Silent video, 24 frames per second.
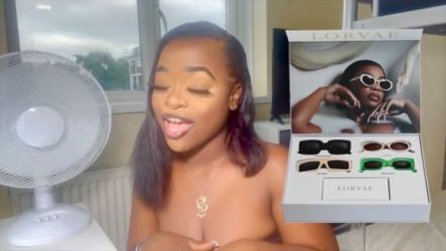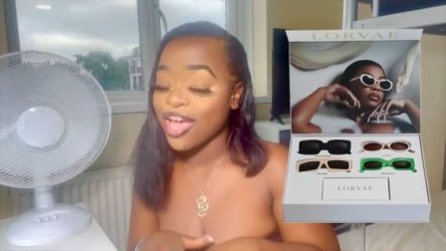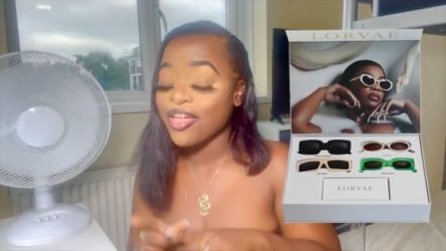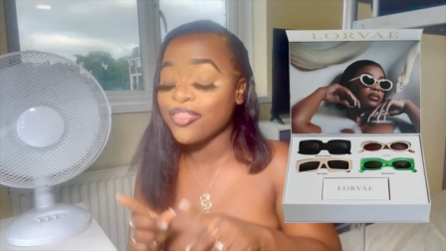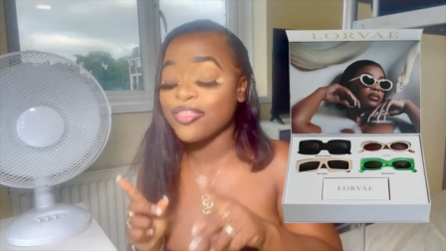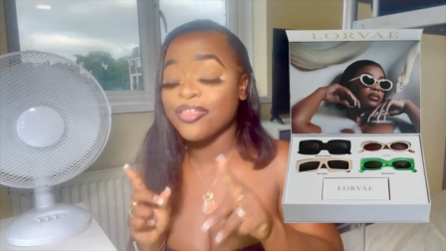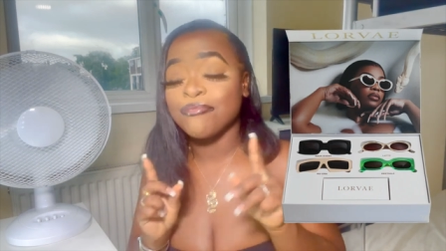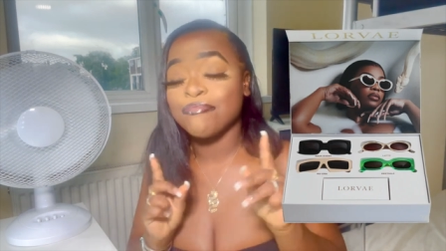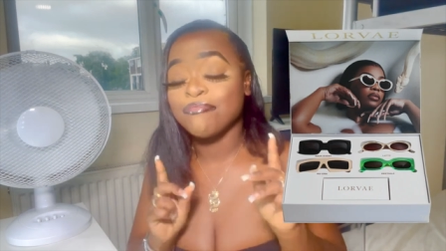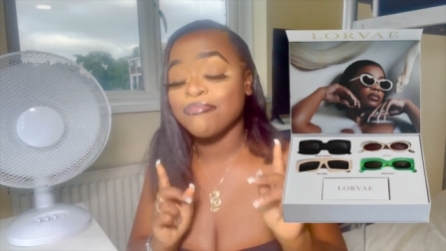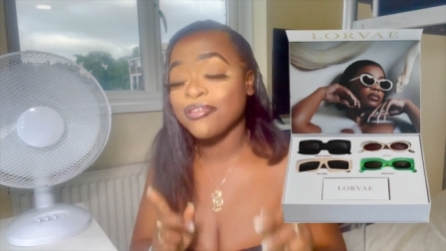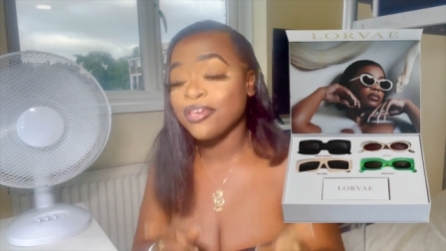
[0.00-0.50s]

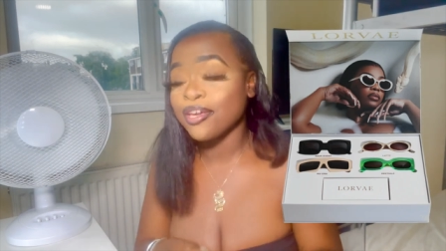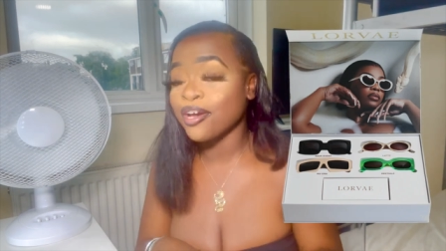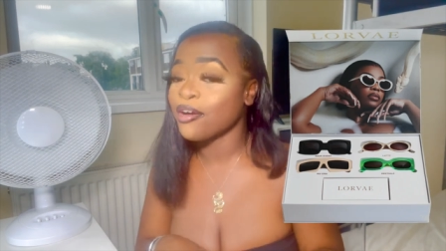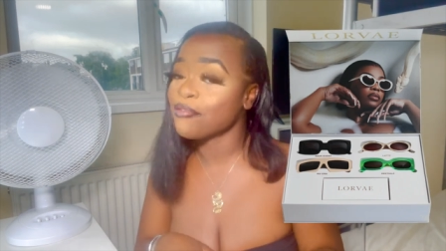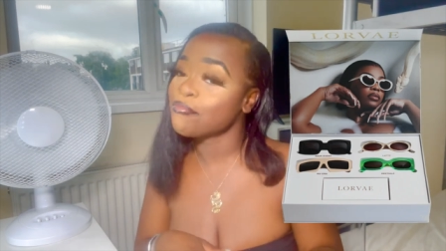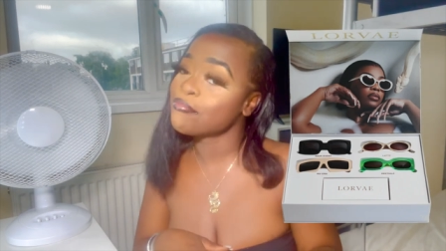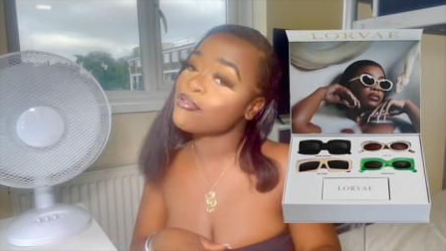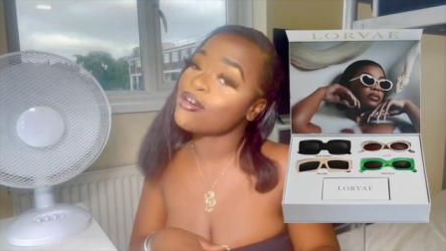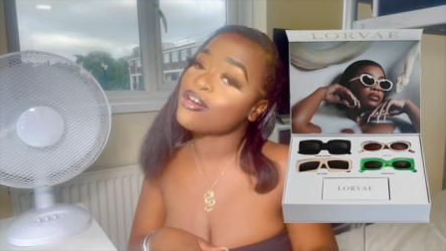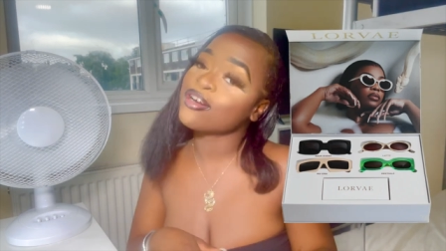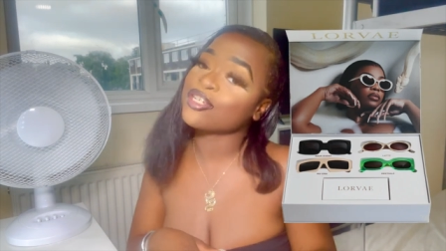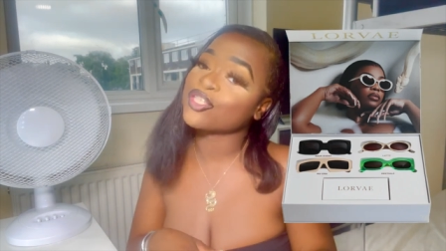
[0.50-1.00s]
The PR
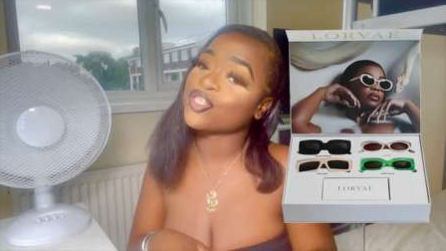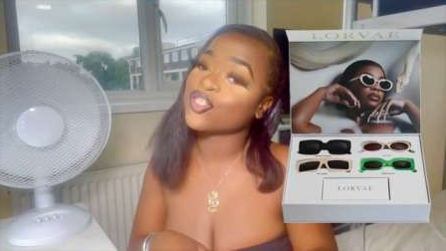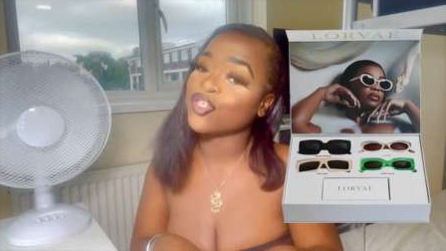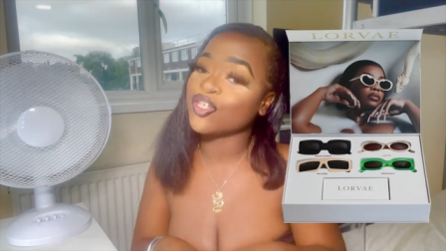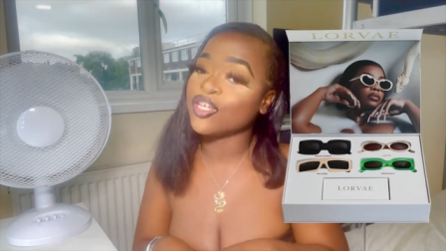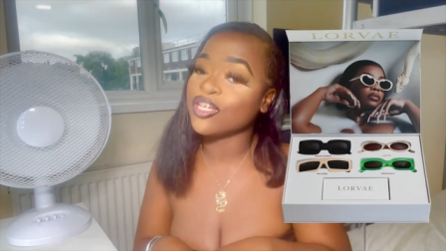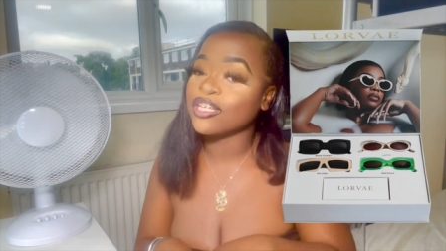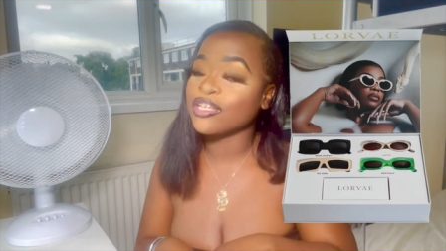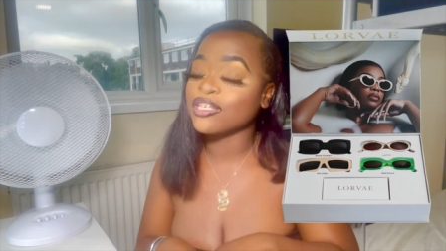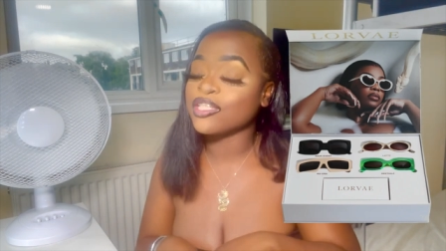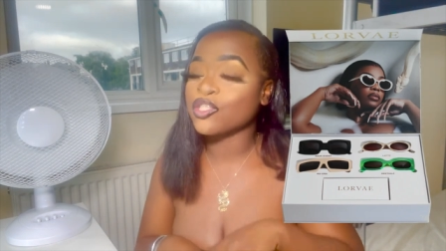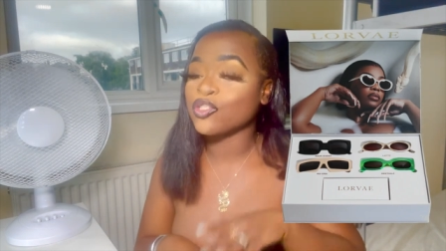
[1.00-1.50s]
box So
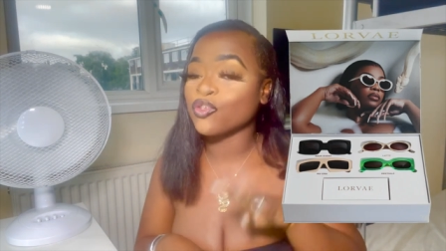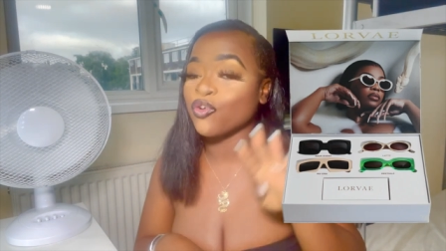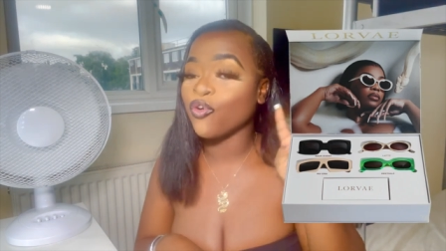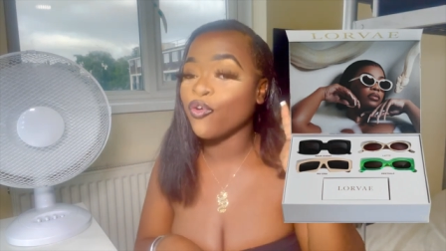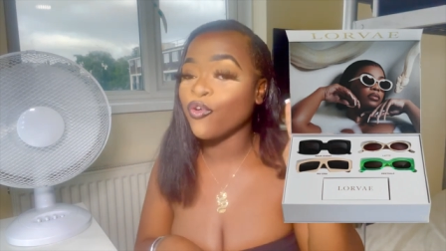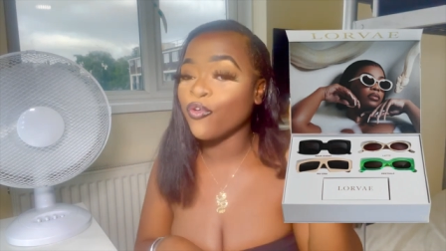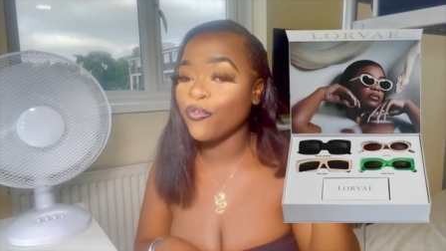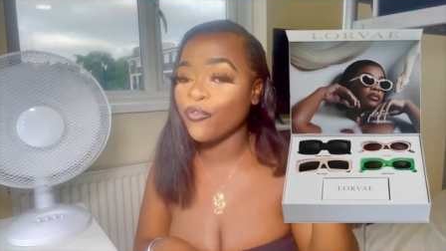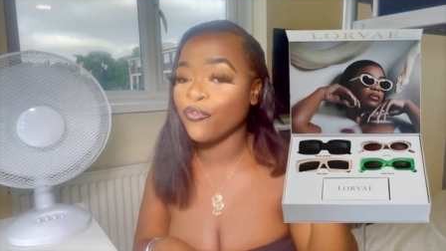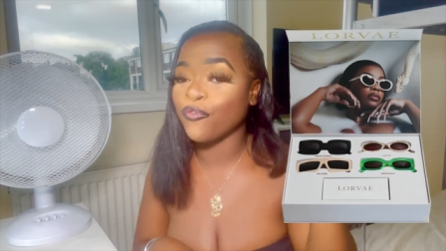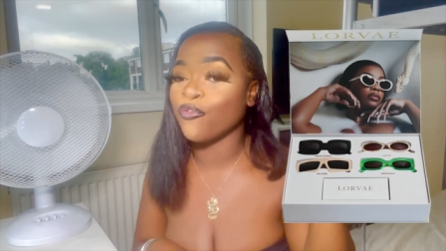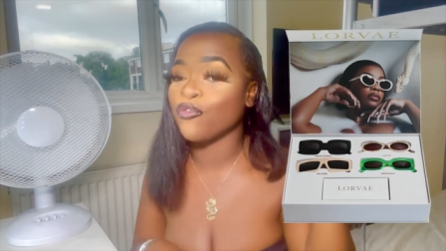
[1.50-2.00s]
it's
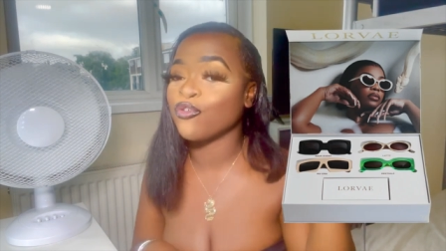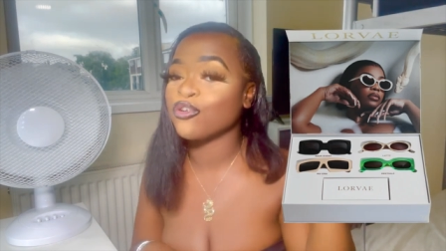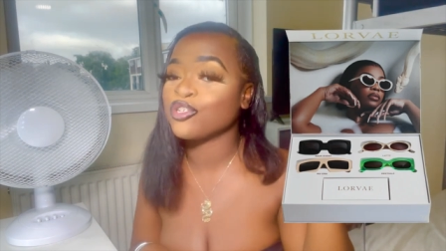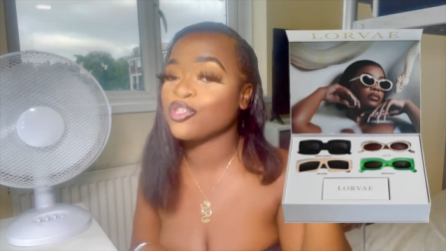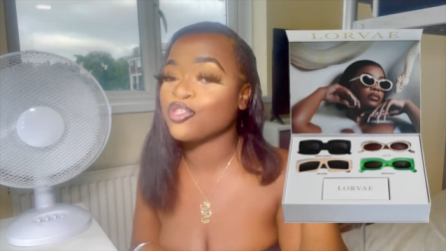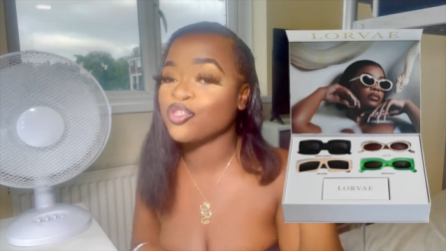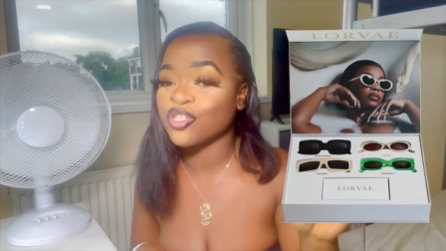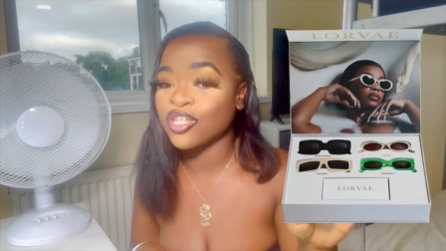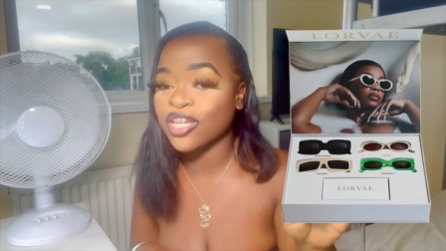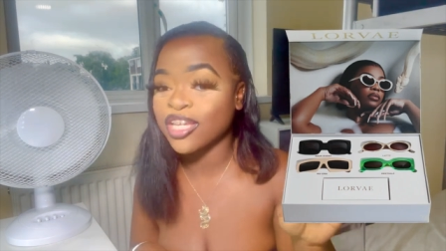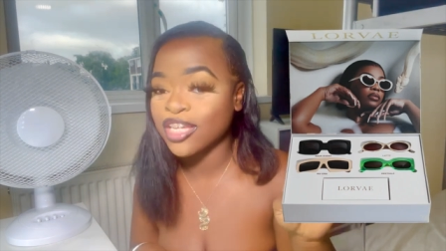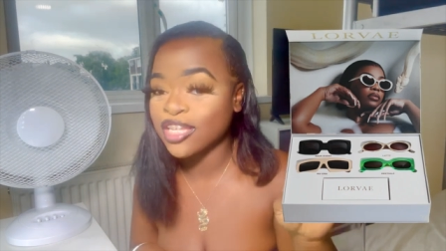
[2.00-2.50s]
all four
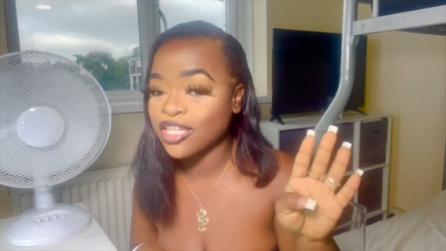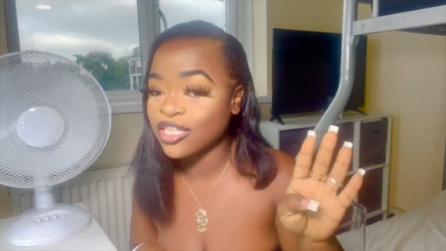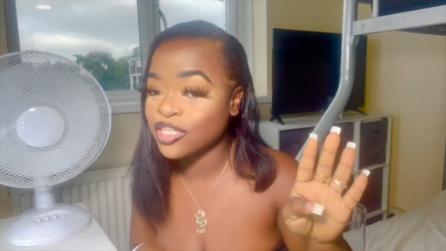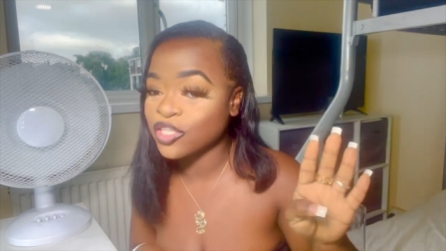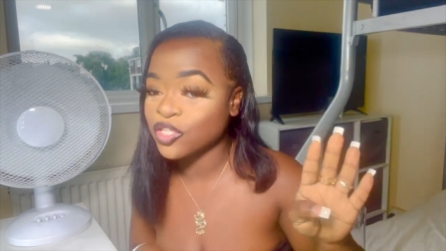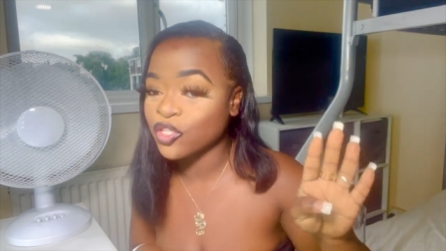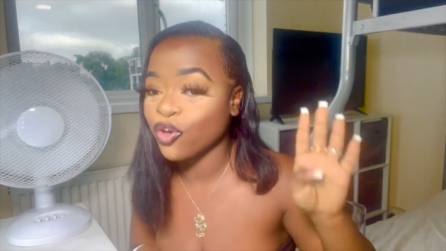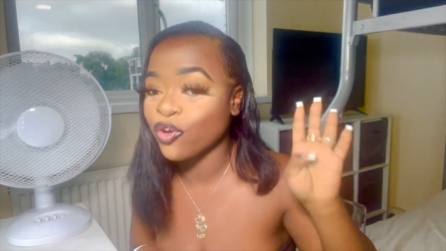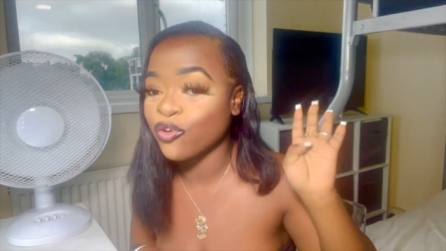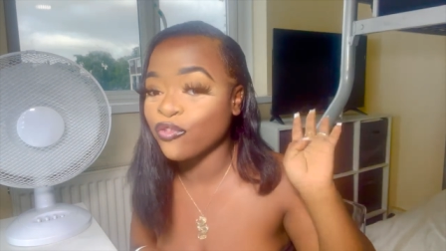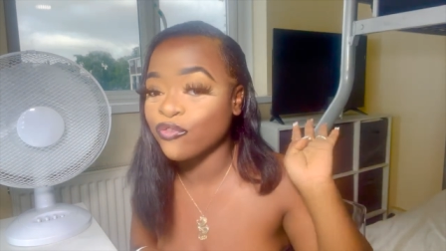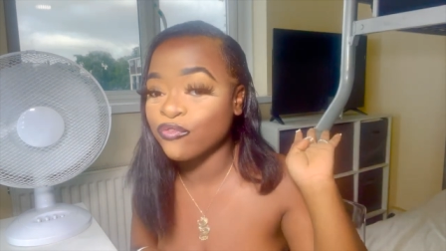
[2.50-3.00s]
shades
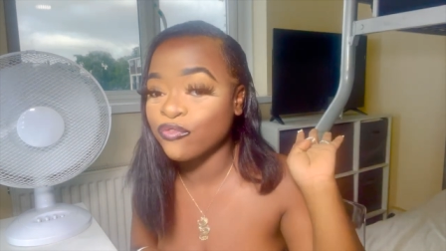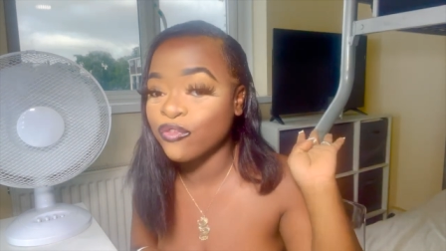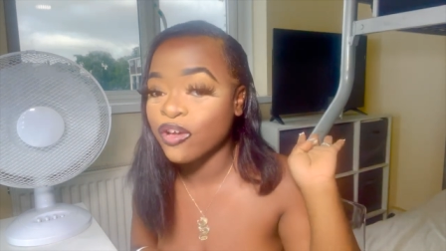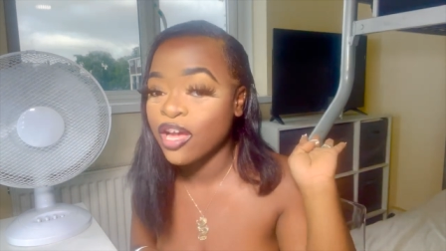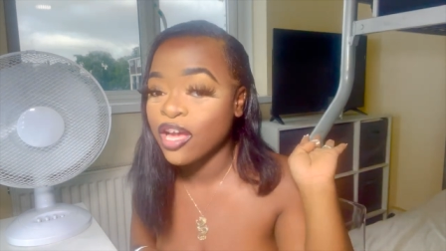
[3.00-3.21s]
of